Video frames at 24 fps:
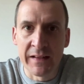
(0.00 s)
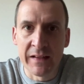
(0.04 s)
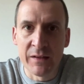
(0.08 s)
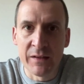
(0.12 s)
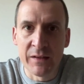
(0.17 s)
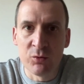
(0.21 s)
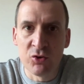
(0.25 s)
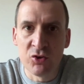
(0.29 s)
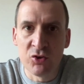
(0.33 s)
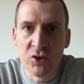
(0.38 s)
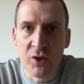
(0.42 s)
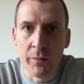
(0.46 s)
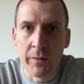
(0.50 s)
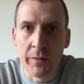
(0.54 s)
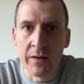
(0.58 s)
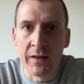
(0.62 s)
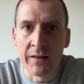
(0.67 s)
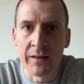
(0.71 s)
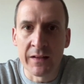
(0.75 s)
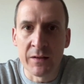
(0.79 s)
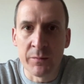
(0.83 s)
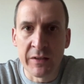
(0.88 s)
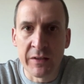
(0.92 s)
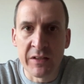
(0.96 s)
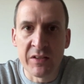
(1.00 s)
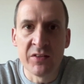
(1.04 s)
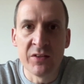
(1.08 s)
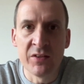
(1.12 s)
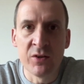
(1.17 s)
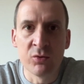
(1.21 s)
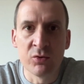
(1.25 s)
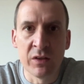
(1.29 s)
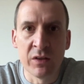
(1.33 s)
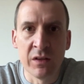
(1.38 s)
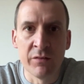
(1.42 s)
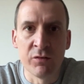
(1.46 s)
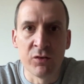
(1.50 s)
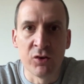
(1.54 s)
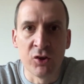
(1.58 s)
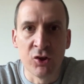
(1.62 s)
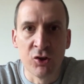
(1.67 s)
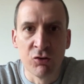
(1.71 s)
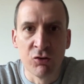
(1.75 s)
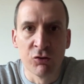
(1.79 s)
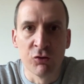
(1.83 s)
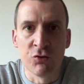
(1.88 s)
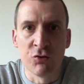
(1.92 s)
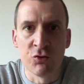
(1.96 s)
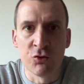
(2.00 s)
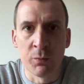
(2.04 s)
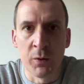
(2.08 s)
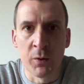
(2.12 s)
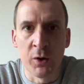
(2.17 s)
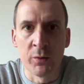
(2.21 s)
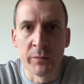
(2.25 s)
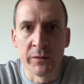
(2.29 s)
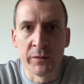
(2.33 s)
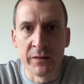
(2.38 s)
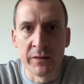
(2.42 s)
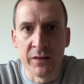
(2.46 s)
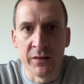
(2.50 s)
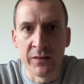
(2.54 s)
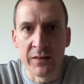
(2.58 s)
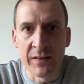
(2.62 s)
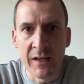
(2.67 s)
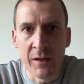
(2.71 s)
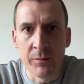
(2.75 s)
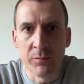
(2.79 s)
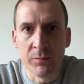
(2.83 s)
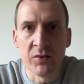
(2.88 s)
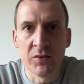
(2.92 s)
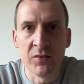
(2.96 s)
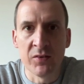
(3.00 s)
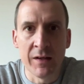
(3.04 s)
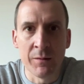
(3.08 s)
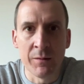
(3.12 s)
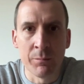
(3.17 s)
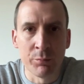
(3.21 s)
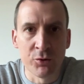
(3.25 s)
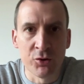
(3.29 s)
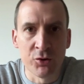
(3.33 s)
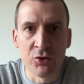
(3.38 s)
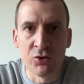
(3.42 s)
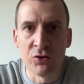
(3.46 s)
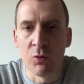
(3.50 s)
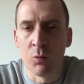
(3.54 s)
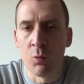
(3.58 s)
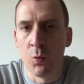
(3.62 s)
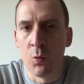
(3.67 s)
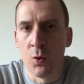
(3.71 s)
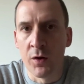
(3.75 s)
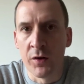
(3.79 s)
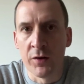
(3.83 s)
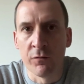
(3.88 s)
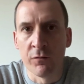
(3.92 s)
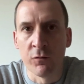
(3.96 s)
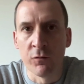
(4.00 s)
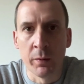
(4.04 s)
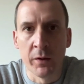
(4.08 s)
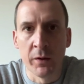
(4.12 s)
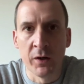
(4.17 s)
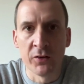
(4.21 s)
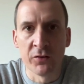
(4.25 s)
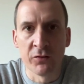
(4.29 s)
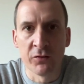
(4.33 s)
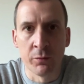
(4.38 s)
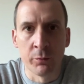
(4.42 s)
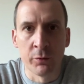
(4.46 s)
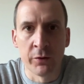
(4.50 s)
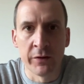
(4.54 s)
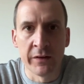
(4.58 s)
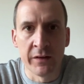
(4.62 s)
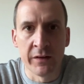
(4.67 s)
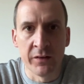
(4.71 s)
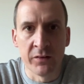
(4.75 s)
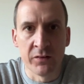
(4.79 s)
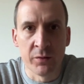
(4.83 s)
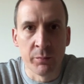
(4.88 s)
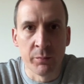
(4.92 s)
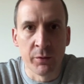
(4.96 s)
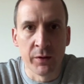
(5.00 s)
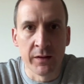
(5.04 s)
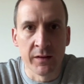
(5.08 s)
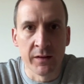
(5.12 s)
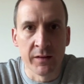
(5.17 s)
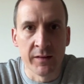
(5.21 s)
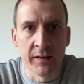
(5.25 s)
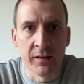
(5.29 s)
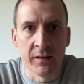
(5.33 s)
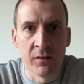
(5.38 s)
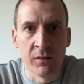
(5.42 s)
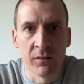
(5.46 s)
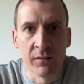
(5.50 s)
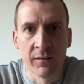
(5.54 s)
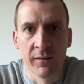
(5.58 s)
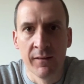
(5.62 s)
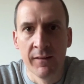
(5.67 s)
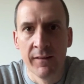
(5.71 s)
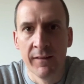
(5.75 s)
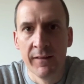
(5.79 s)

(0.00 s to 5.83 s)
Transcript: He was so unlucky, but he still delivered the crucial moment, kept his head, produced a wonderful pass for Marino to break the deadlock.